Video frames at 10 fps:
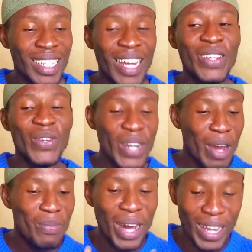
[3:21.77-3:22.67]
And
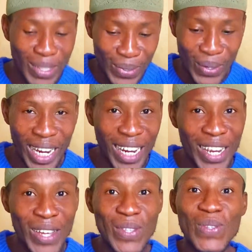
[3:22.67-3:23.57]
that part where
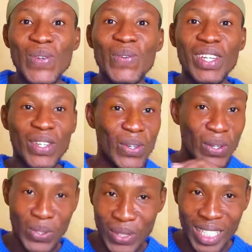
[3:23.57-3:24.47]
Zuri
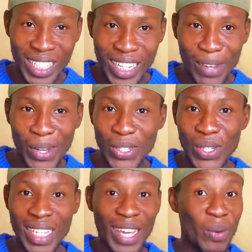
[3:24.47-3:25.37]
got to see them and she
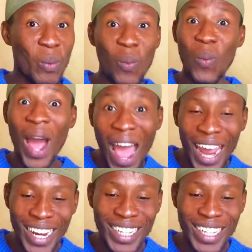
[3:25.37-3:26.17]
was like, why?